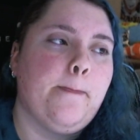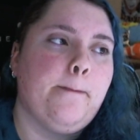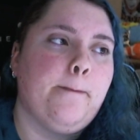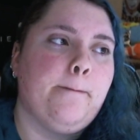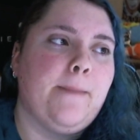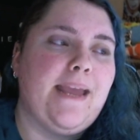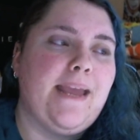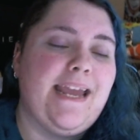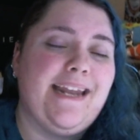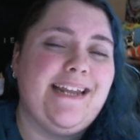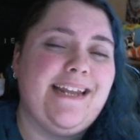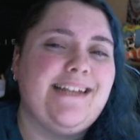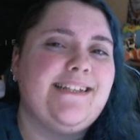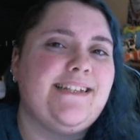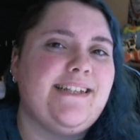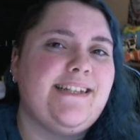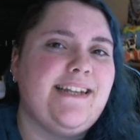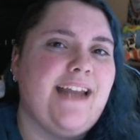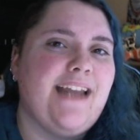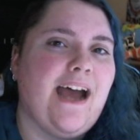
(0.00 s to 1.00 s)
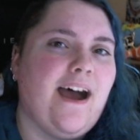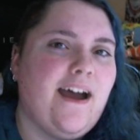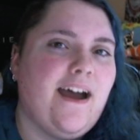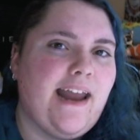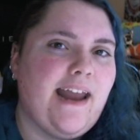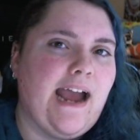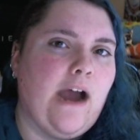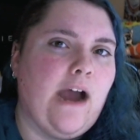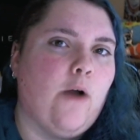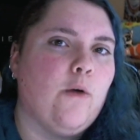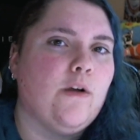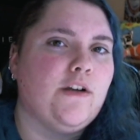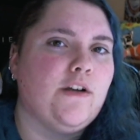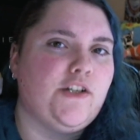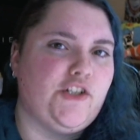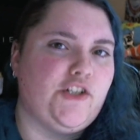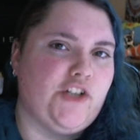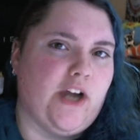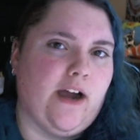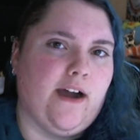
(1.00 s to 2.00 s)
it is not our
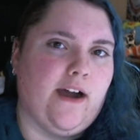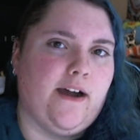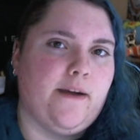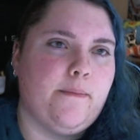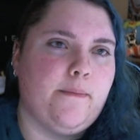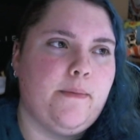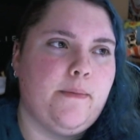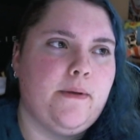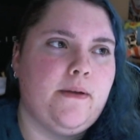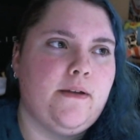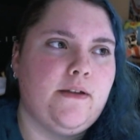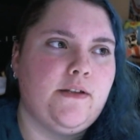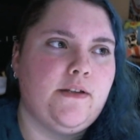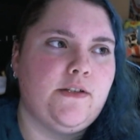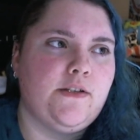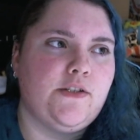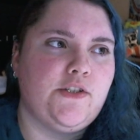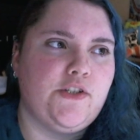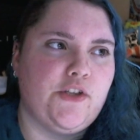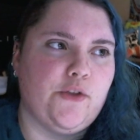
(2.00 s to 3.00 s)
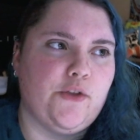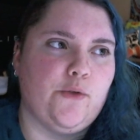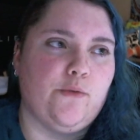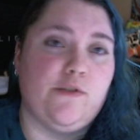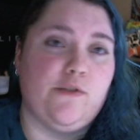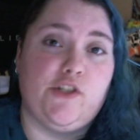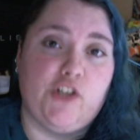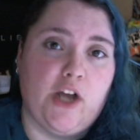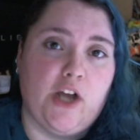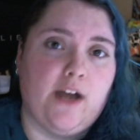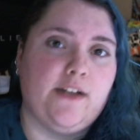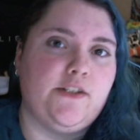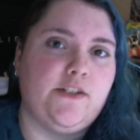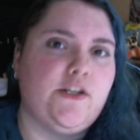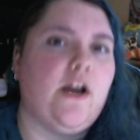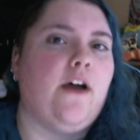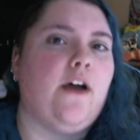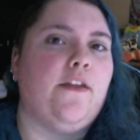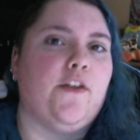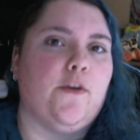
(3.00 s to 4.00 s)
job to judge
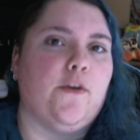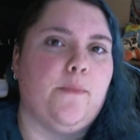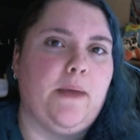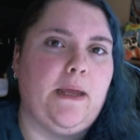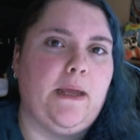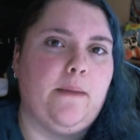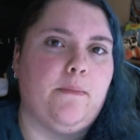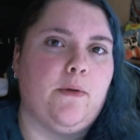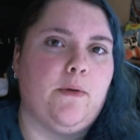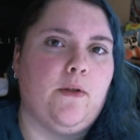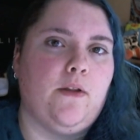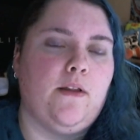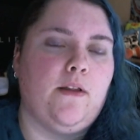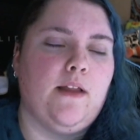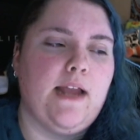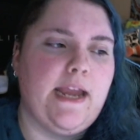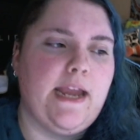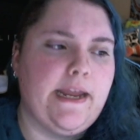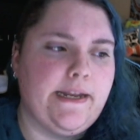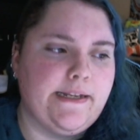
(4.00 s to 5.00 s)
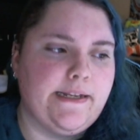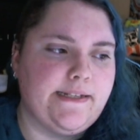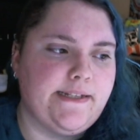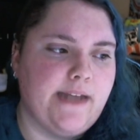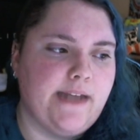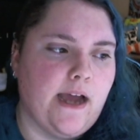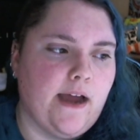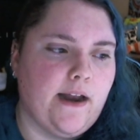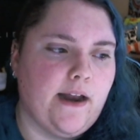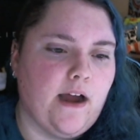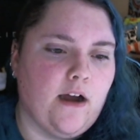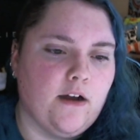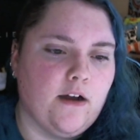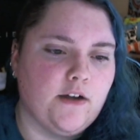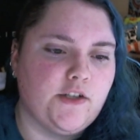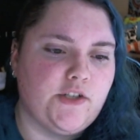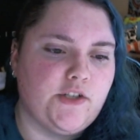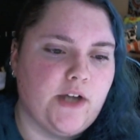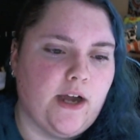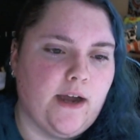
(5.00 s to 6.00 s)
other people. It is not our
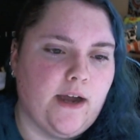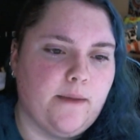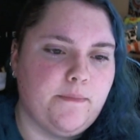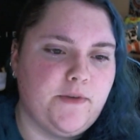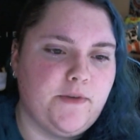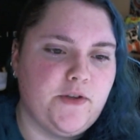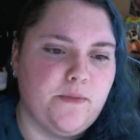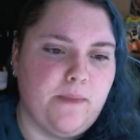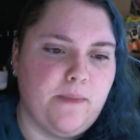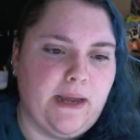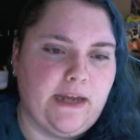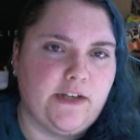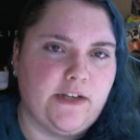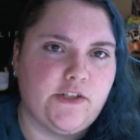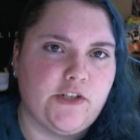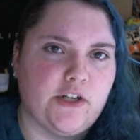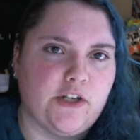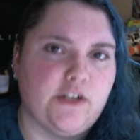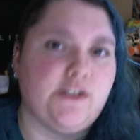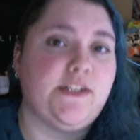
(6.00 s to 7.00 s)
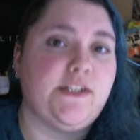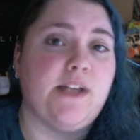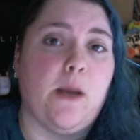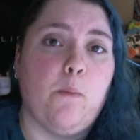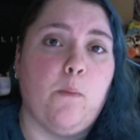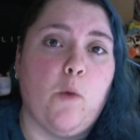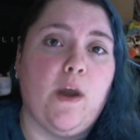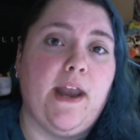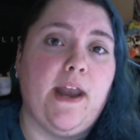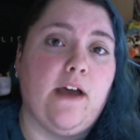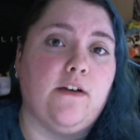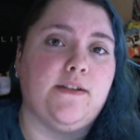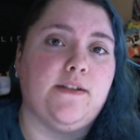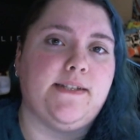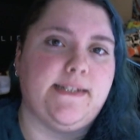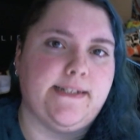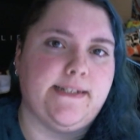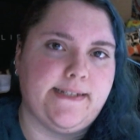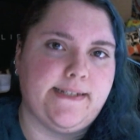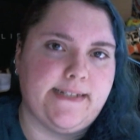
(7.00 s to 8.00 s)
job to make sure someone
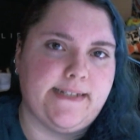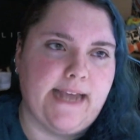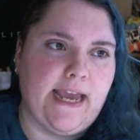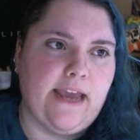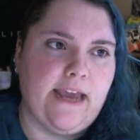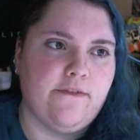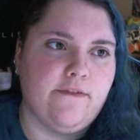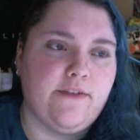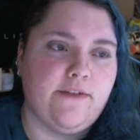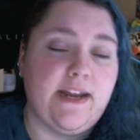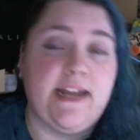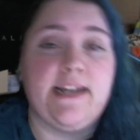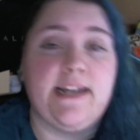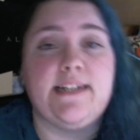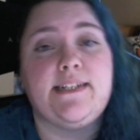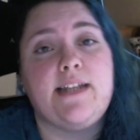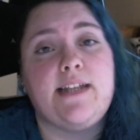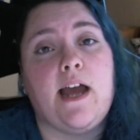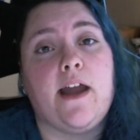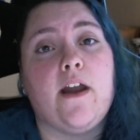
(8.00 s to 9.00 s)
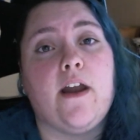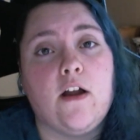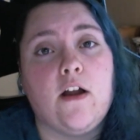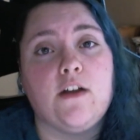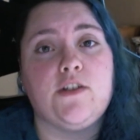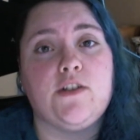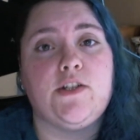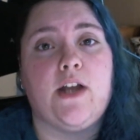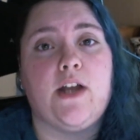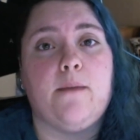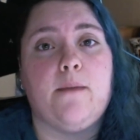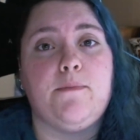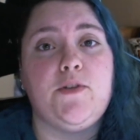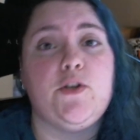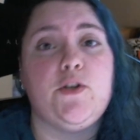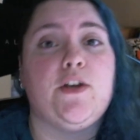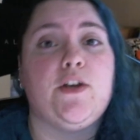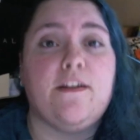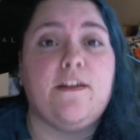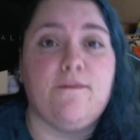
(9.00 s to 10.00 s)
else is saved. It is not our job
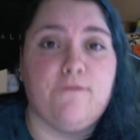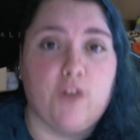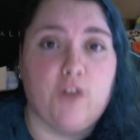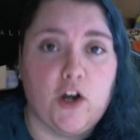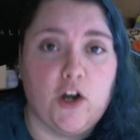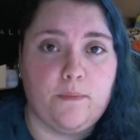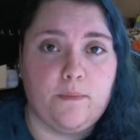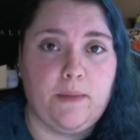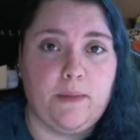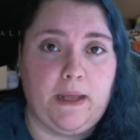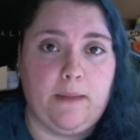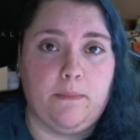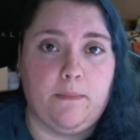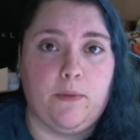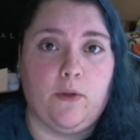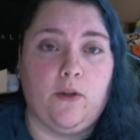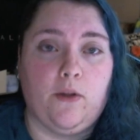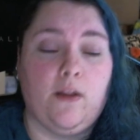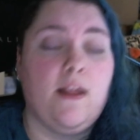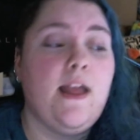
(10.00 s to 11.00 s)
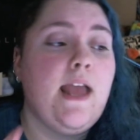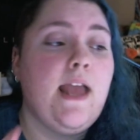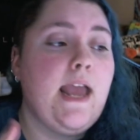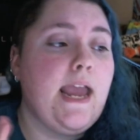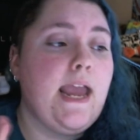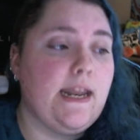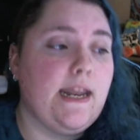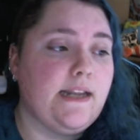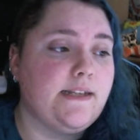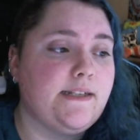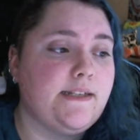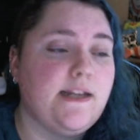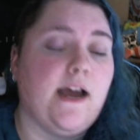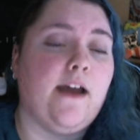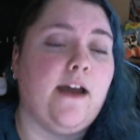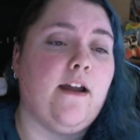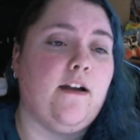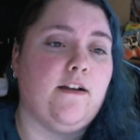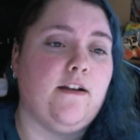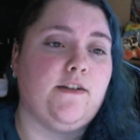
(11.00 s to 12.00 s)
to convert people. It is
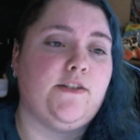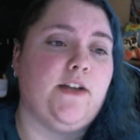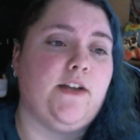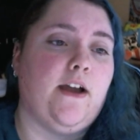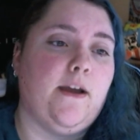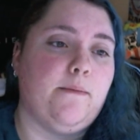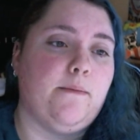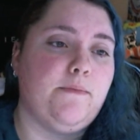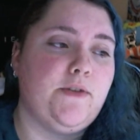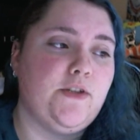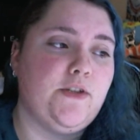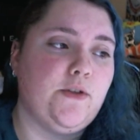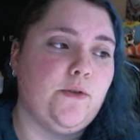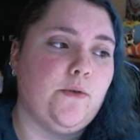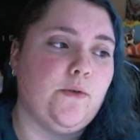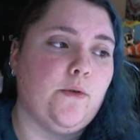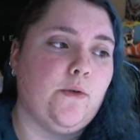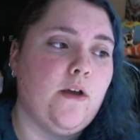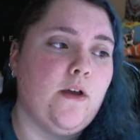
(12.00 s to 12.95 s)
not our job to,